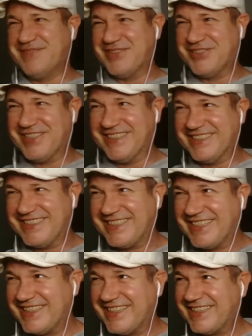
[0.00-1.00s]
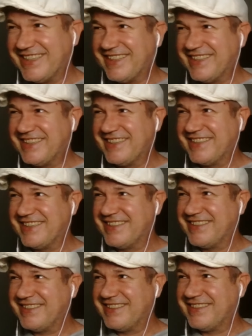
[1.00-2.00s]
mutants. You know,
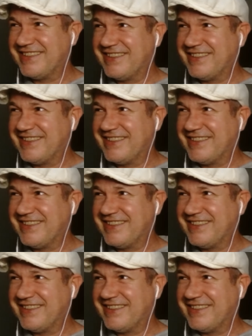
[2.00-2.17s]
oh,